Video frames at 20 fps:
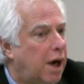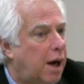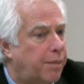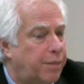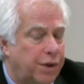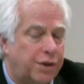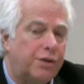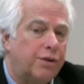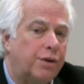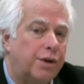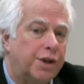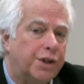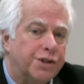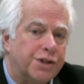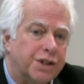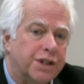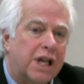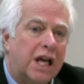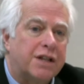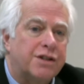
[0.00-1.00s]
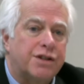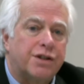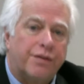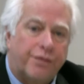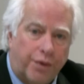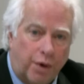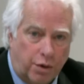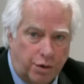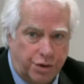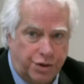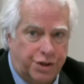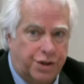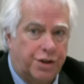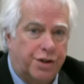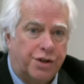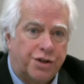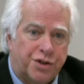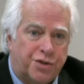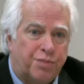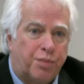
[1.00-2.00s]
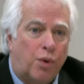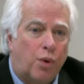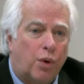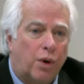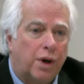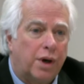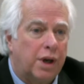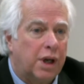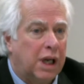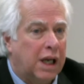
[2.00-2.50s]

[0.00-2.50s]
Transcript: opportunities, and that's the focus of this board.